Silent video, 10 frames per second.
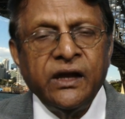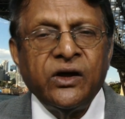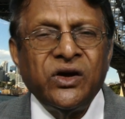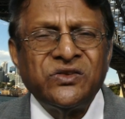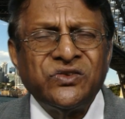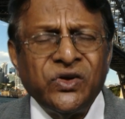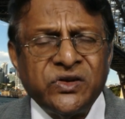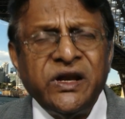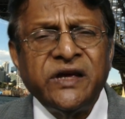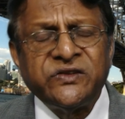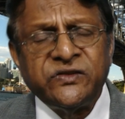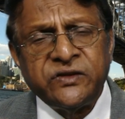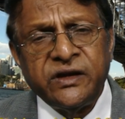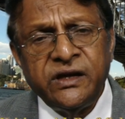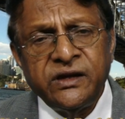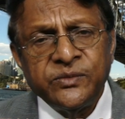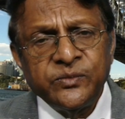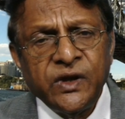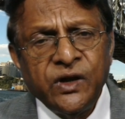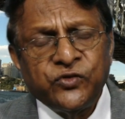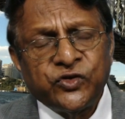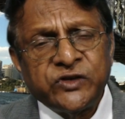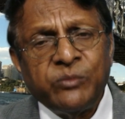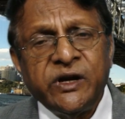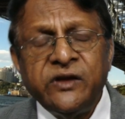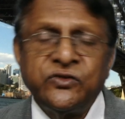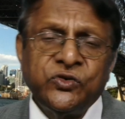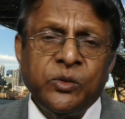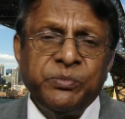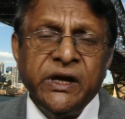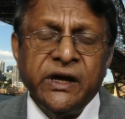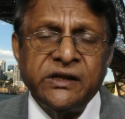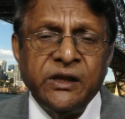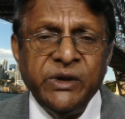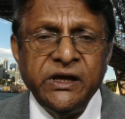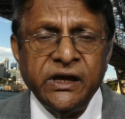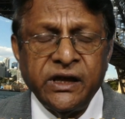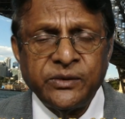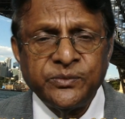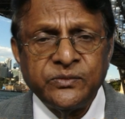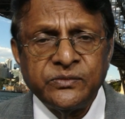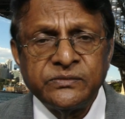It's not necessary for summaries to appear at the beginning.